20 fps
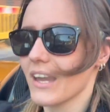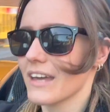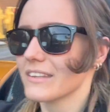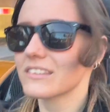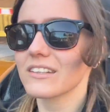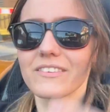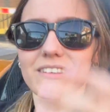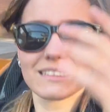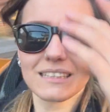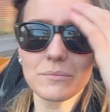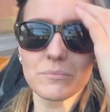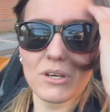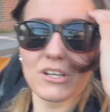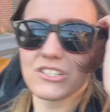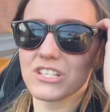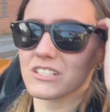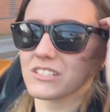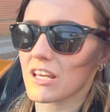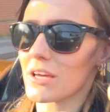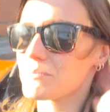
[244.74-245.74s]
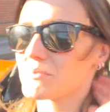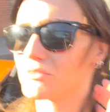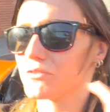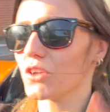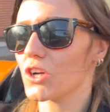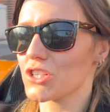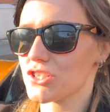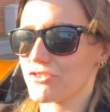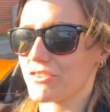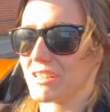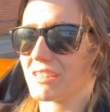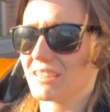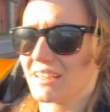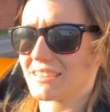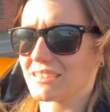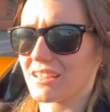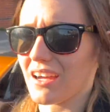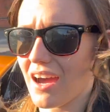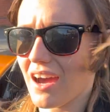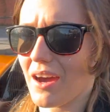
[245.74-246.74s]
There isn't much in terms of luxury in
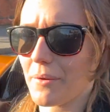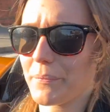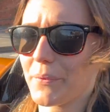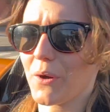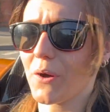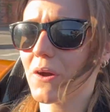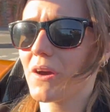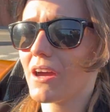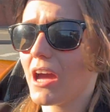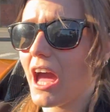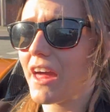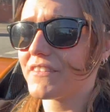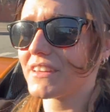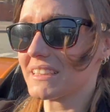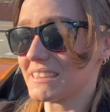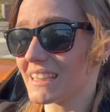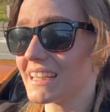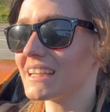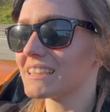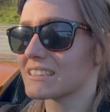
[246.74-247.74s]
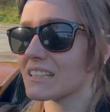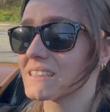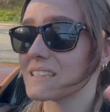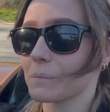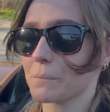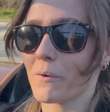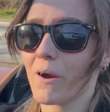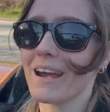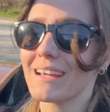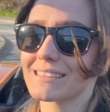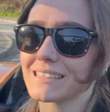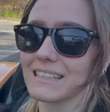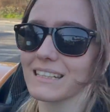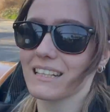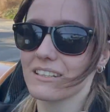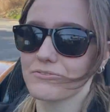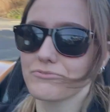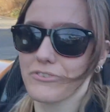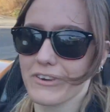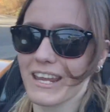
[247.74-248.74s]
this car, but the seats are surprisingly
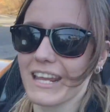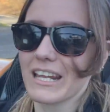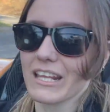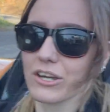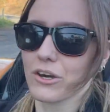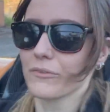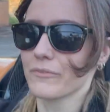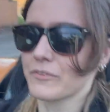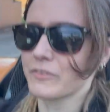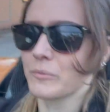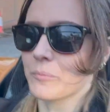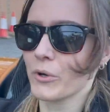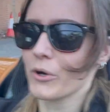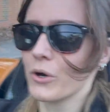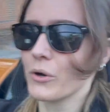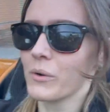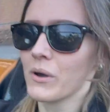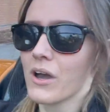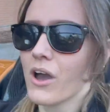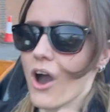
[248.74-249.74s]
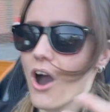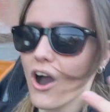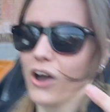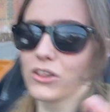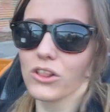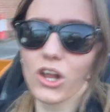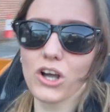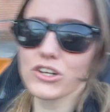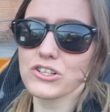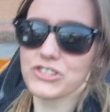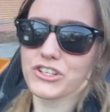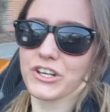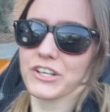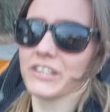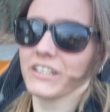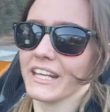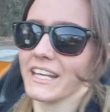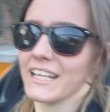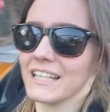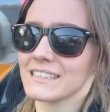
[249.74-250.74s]
really comfortable. On long
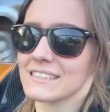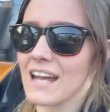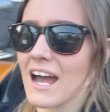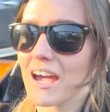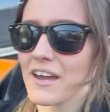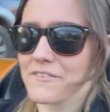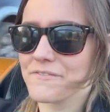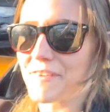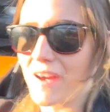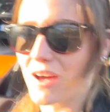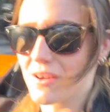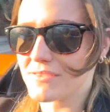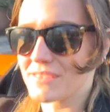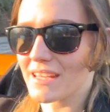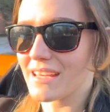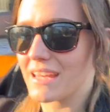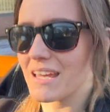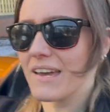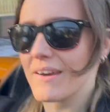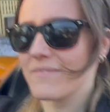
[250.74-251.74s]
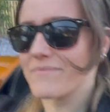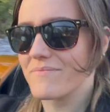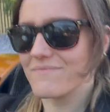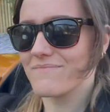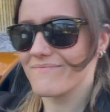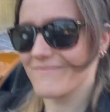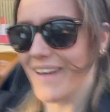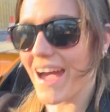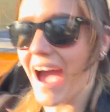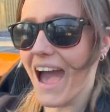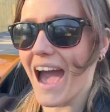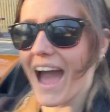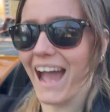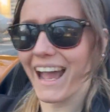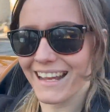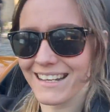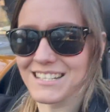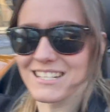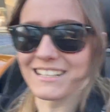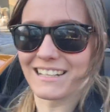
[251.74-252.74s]
journeys, I've found it
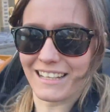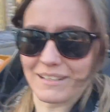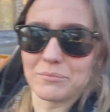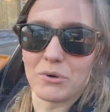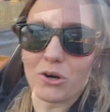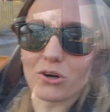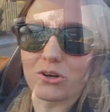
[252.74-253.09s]
actually more